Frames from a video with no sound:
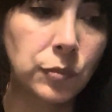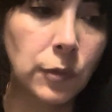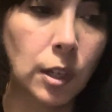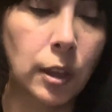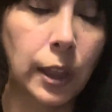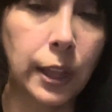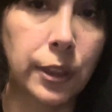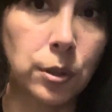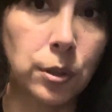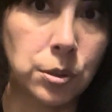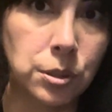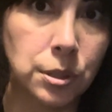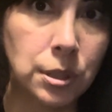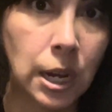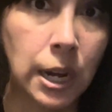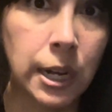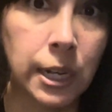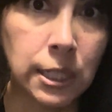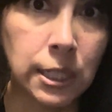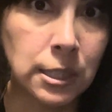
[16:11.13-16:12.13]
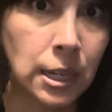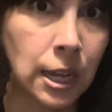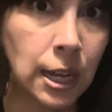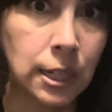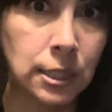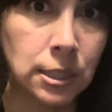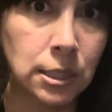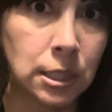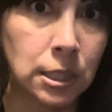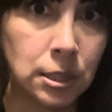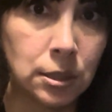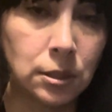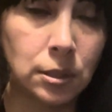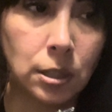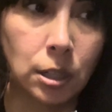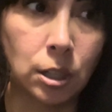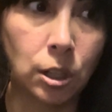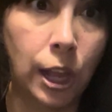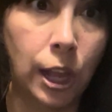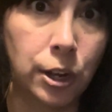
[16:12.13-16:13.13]
like those tiny socks that
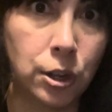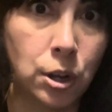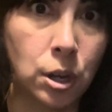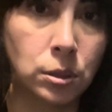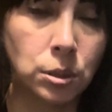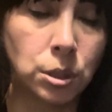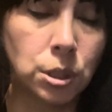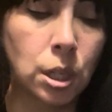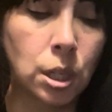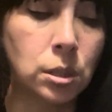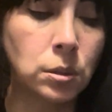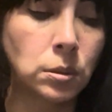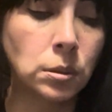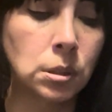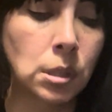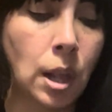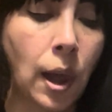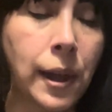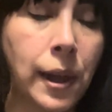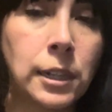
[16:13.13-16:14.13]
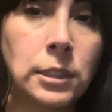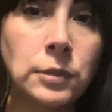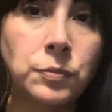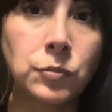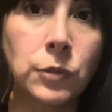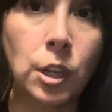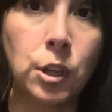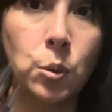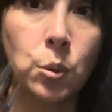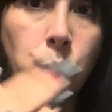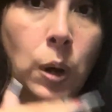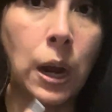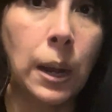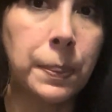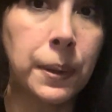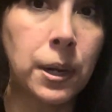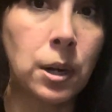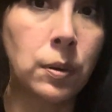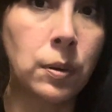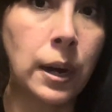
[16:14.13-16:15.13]
are like no-shows. You wrap
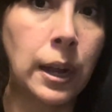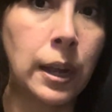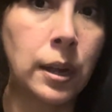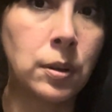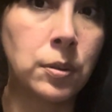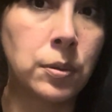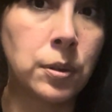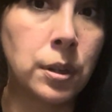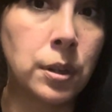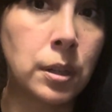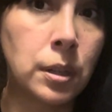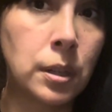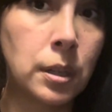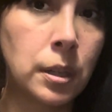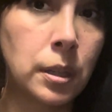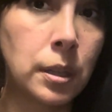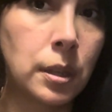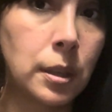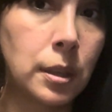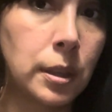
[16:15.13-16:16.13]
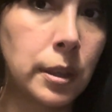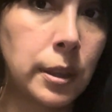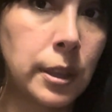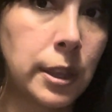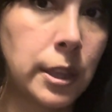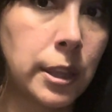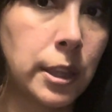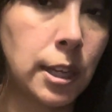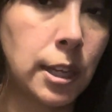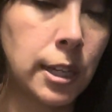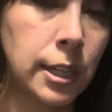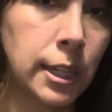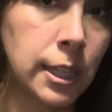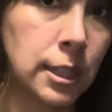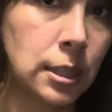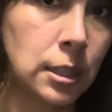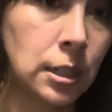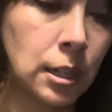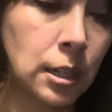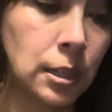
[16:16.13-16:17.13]
it around the
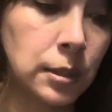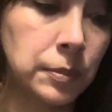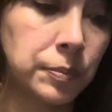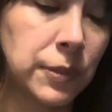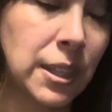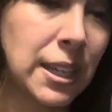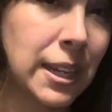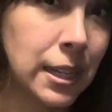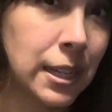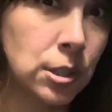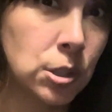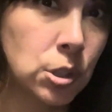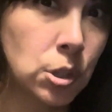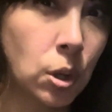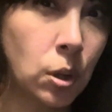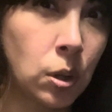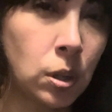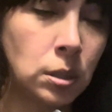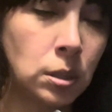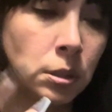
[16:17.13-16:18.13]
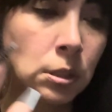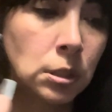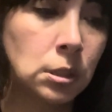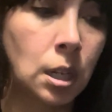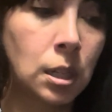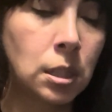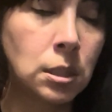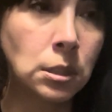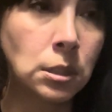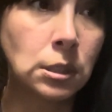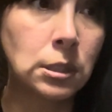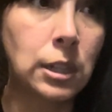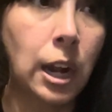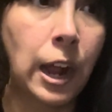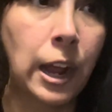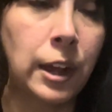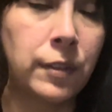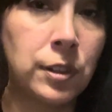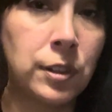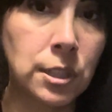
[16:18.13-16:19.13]
insole,
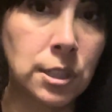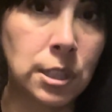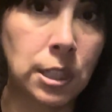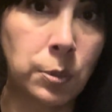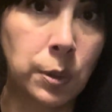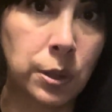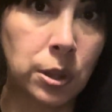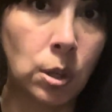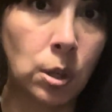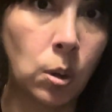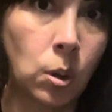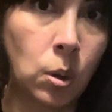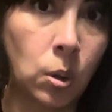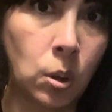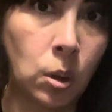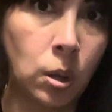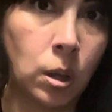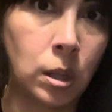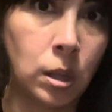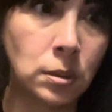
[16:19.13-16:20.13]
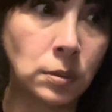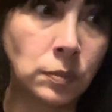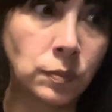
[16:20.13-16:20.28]
obviously with the hole